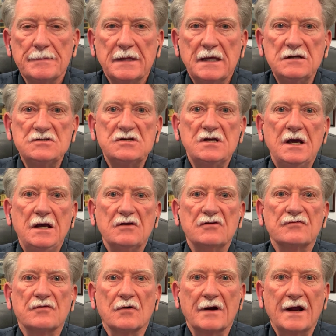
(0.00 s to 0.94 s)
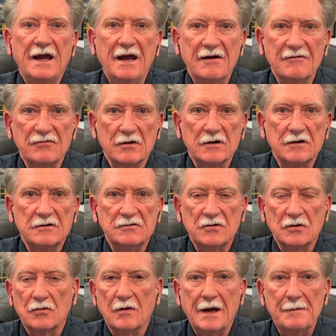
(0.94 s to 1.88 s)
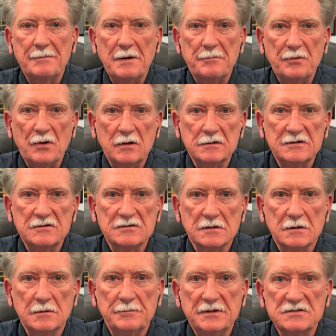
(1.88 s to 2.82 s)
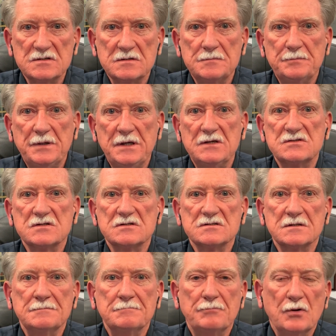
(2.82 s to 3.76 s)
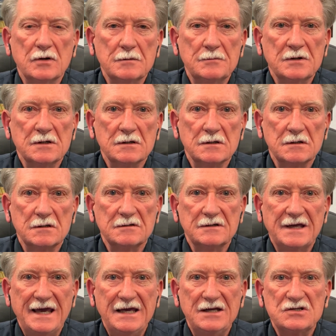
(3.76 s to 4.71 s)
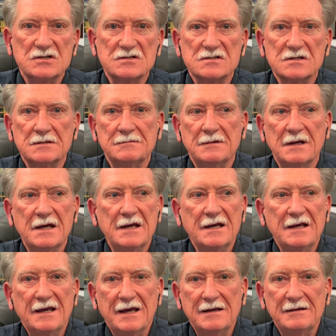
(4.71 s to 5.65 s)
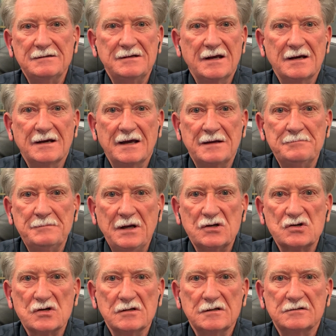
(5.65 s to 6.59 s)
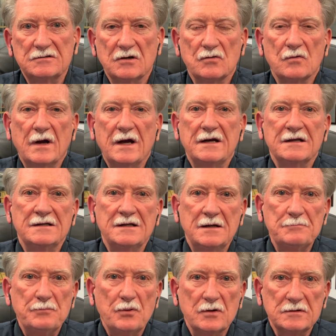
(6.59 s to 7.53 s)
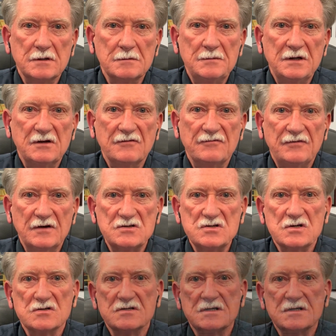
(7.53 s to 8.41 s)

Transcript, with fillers: It takes forever to grab up all these little bits and pieces and put them in little gauges and, and, uh, and make sure that they're right. And then put them into fixtures